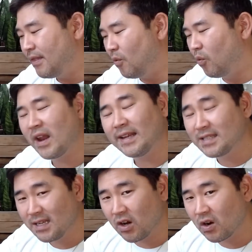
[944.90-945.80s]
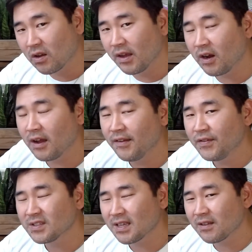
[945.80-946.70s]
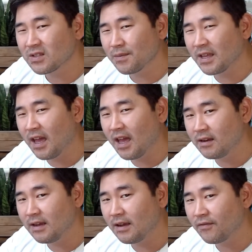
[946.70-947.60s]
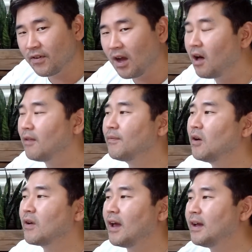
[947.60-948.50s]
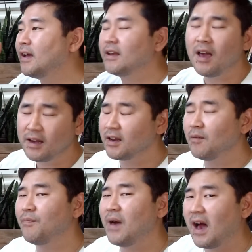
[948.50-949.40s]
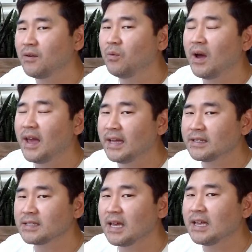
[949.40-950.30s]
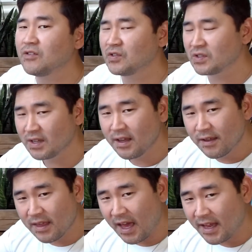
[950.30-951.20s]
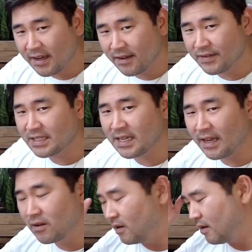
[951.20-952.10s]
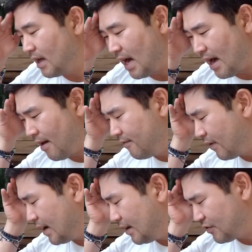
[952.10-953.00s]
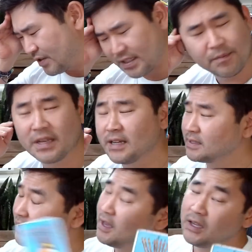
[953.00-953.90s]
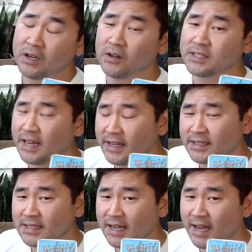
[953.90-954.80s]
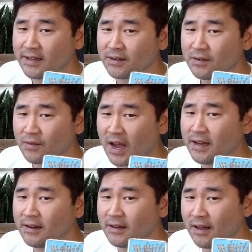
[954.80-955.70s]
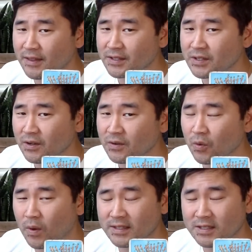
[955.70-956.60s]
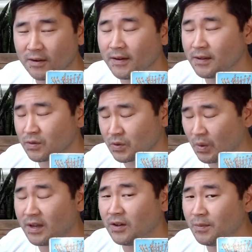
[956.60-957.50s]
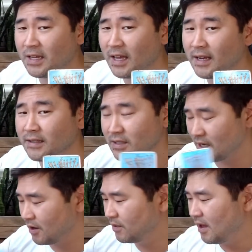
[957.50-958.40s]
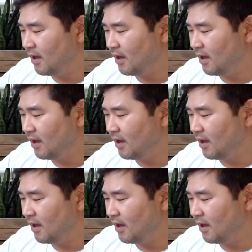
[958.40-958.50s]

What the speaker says: what I said earlier, it feels like there's something ending for y'all, okay? And not in a bad way. It's like just the end of a cycle. Very interesting because, you know, 10 is the end, right, of the suit. 1-0 equals 1, new beginning. So